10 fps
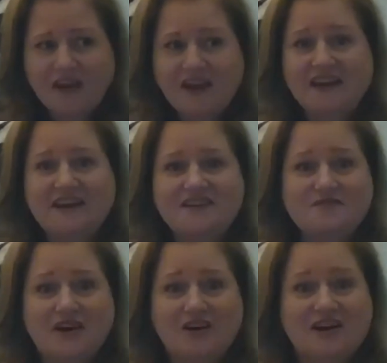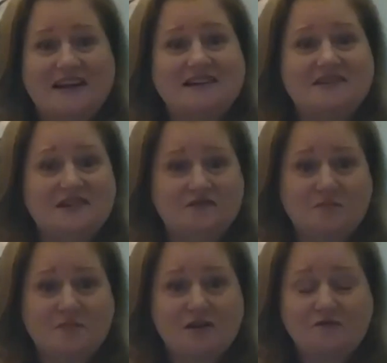It is very easy for
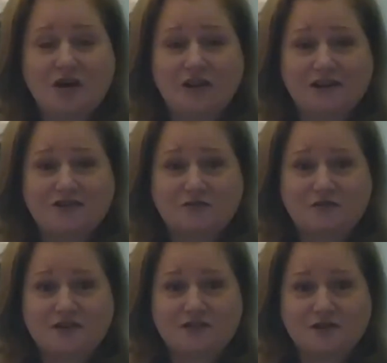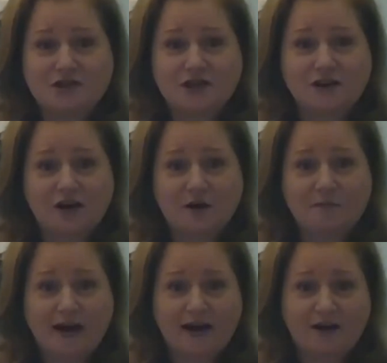me to fall into research and not come
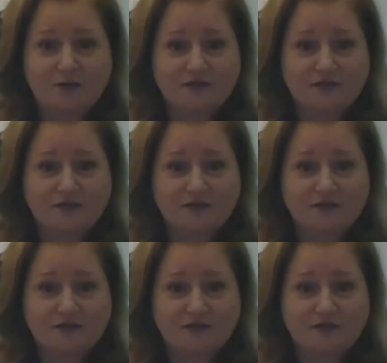back out.